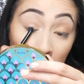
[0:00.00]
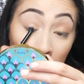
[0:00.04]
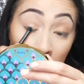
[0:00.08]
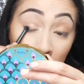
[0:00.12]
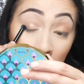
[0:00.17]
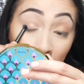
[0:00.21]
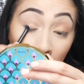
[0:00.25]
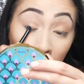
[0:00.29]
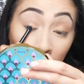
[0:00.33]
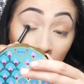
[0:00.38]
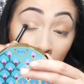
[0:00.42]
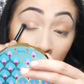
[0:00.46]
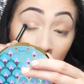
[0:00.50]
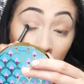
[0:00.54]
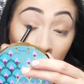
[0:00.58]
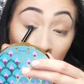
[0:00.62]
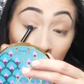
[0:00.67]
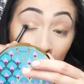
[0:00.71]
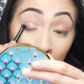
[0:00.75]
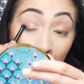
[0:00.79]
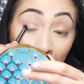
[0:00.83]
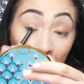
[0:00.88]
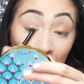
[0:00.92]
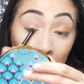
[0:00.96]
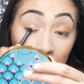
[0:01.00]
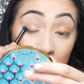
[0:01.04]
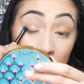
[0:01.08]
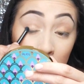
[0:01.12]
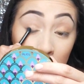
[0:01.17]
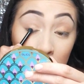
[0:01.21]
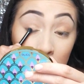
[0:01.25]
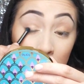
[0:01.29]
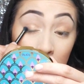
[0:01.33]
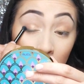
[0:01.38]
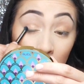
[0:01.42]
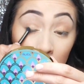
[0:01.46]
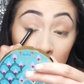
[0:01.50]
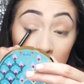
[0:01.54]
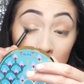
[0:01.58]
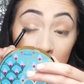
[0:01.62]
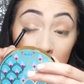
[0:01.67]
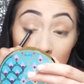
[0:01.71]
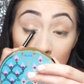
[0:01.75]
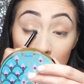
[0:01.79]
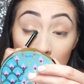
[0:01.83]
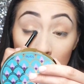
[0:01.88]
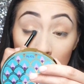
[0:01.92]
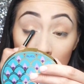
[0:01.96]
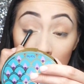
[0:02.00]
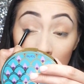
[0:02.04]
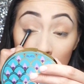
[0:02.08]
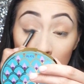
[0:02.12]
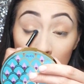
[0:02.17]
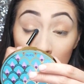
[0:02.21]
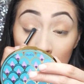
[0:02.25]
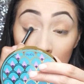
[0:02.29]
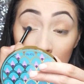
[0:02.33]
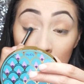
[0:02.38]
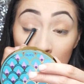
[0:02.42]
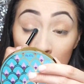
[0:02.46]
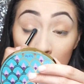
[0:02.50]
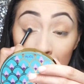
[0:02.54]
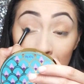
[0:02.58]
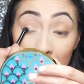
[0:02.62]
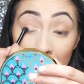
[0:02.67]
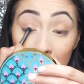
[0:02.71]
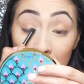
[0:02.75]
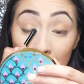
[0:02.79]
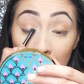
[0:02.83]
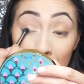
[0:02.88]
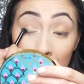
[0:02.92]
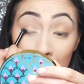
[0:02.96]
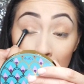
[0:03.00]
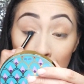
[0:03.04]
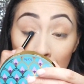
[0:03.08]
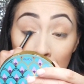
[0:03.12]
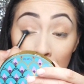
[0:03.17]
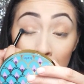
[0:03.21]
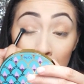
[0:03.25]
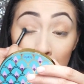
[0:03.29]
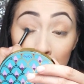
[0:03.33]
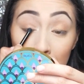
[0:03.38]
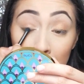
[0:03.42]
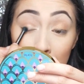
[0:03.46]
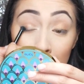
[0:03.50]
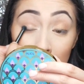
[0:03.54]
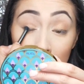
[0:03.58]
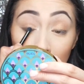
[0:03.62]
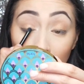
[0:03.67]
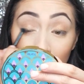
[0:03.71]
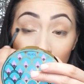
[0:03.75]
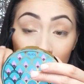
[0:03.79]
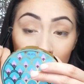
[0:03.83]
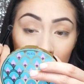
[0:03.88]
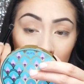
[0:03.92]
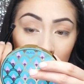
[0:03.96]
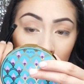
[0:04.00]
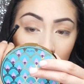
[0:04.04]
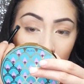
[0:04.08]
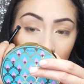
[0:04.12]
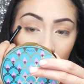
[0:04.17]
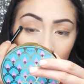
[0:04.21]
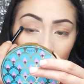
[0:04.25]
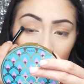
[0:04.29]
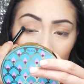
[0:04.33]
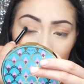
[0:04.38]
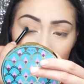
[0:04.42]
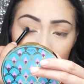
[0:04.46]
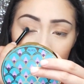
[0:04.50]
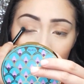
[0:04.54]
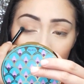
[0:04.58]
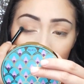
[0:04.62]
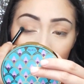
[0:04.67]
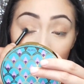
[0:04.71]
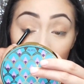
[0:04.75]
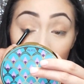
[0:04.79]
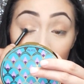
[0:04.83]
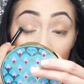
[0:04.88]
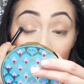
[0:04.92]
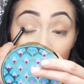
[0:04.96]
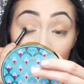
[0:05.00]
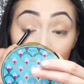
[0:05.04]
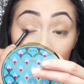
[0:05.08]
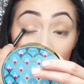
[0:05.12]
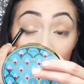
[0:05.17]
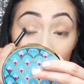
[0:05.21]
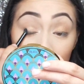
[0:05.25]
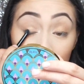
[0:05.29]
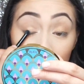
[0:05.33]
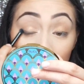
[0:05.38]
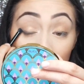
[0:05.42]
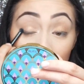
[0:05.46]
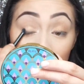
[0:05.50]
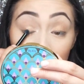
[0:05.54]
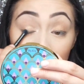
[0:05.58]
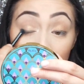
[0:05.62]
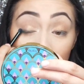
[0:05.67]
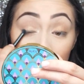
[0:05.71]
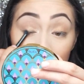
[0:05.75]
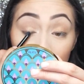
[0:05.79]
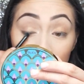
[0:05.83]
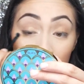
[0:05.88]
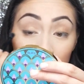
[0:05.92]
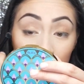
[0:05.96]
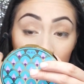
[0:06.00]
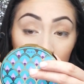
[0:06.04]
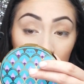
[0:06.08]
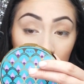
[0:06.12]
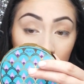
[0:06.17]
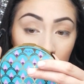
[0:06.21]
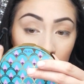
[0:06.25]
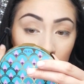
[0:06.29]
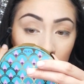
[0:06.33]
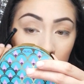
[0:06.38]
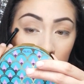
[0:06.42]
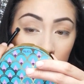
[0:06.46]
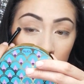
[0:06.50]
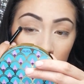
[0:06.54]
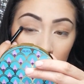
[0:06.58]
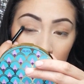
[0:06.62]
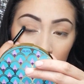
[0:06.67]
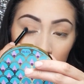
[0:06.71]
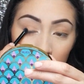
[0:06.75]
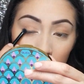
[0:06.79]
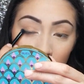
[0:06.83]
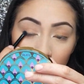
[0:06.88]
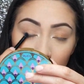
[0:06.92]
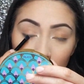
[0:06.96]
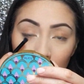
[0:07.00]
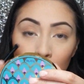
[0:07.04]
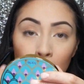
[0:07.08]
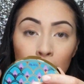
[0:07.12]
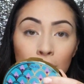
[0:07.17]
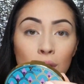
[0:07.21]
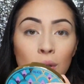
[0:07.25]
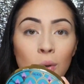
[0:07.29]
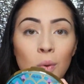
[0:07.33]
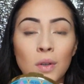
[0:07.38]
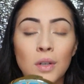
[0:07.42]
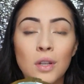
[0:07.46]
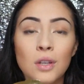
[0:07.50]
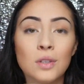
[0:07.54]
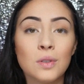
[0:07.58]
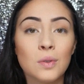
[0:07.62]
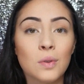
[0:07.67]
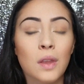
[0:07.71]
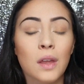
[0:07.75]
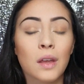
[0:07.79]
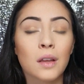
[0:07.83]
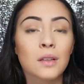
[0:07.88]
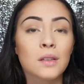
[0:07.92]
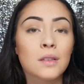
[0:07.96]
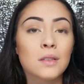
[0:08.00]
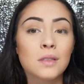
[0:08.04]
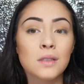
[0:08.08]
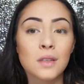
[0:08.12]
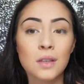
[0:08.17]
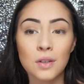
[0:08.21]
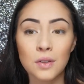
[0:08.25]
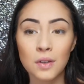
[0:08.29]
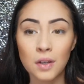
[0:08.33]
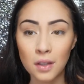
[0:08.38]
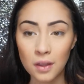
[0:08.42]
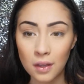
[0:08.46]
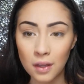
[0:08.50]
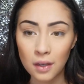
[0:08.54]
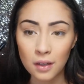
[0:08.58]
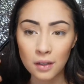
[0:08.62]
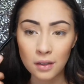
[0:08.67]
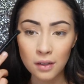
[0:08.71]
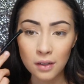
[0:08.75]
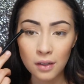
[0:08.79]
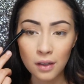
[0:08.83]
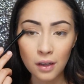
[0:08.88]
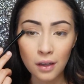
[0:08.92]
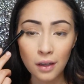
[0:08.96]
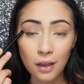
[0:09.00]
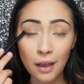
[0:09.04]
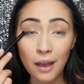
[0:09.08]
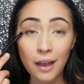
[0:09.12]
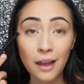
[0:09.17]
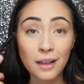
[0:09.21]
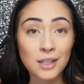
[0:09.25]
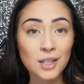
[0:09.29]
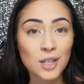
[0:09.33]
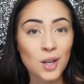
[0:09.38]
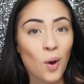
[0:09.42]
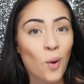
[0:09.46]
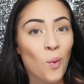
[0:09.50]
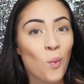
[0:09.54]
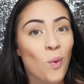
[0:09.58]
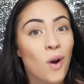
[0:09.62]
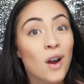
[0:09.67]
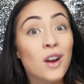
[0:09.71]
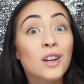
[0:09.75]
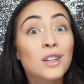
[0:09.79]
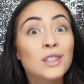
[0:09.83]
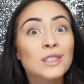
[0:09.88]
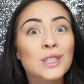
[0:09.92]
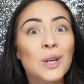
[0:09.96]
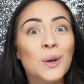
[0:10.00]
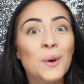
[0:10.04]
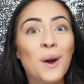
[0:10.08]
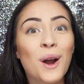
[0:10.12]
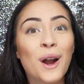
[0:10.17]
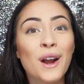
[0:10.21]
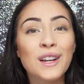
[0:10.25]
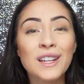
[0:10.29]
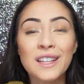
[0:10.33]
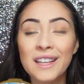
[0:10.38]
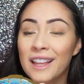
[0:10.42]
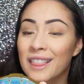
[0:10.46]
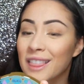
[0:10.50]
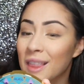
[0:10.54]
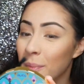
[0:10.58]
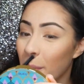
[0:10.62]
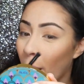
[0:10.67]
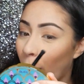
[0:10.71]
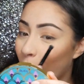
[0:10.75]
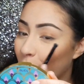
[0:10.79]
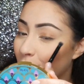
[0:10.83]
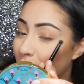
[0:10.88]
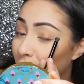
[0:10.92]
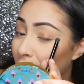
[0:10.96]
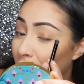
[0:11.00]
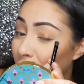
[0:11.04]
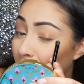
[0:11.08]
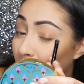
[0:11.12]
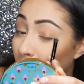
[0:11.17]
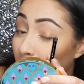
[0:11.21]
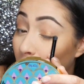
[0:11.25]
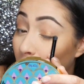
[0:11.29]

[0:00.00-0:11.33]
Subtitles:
I feel like I might just honestly lighten the colors on my lid, and well, I really don't want to do that considering that I had to work so hard to get them on there.